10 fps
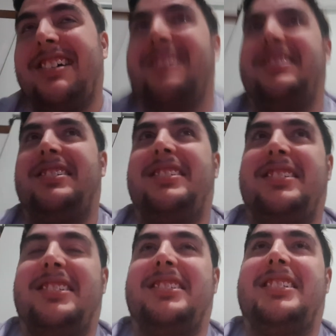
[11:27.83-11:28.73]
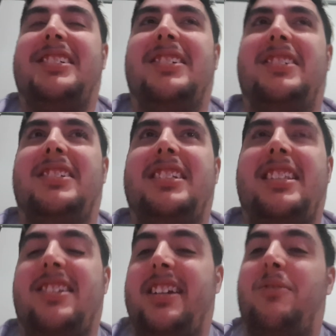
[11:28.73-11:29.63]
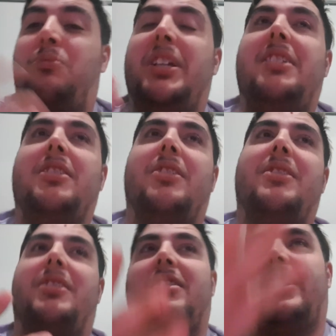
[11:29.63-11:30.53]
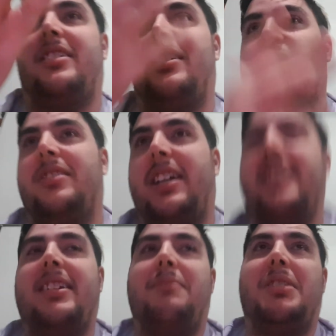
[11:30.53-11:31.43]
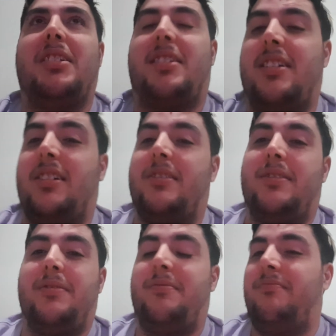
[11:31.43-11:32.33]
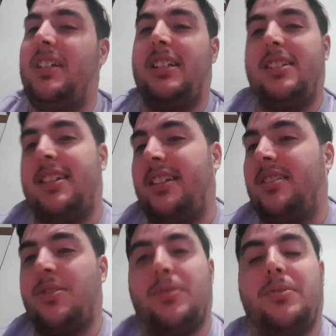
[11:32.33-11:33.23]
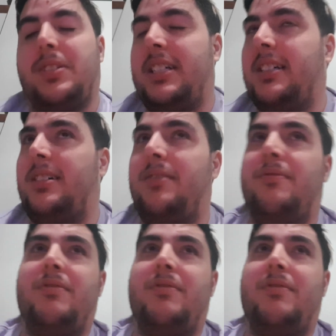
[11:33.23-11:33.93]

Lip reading: Oh God, it's like, we know, like, I know 18 minutes to go, they're gonna take the sword out.